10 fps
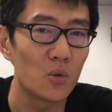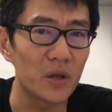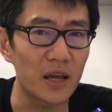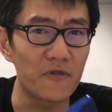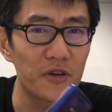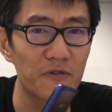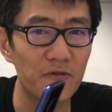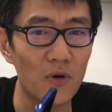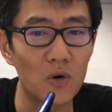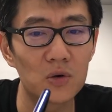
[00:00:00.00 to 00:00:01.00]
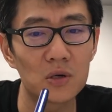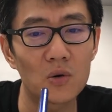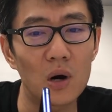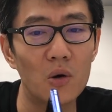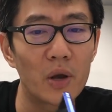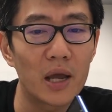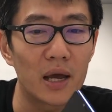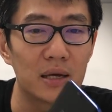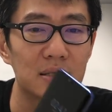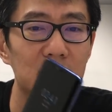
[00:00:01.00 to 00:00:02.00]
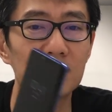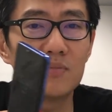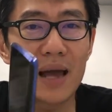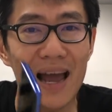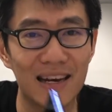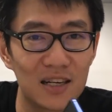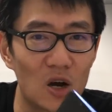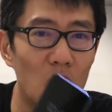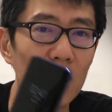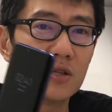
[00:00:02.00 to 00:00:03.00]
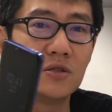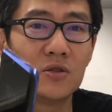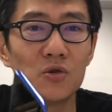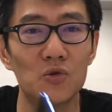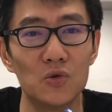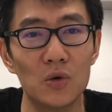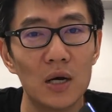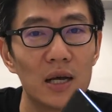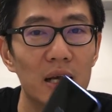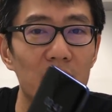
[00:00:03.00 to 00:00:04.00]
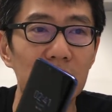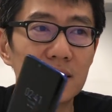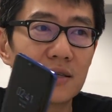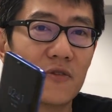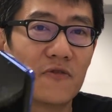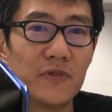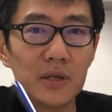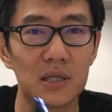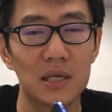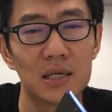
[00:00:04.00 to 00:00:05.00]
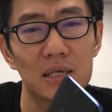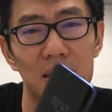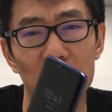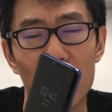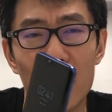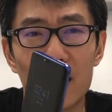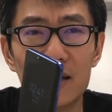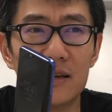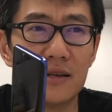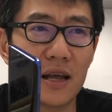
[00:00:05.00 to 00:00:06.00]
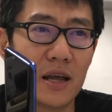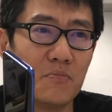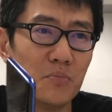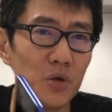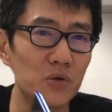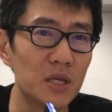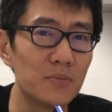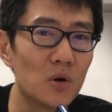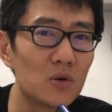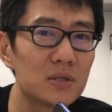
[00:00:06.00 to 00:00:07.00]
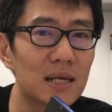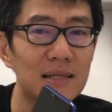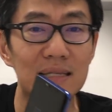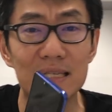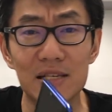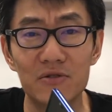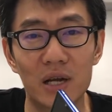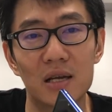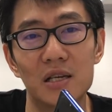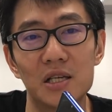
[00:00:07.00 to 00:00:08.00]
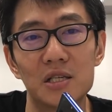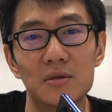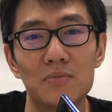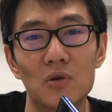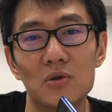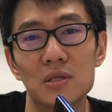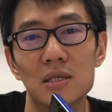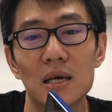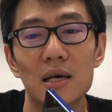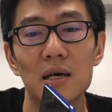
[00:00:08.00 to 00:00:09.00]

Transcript: With every phone, Huawei has added on to its filters and beauty modes and scene recognition modes,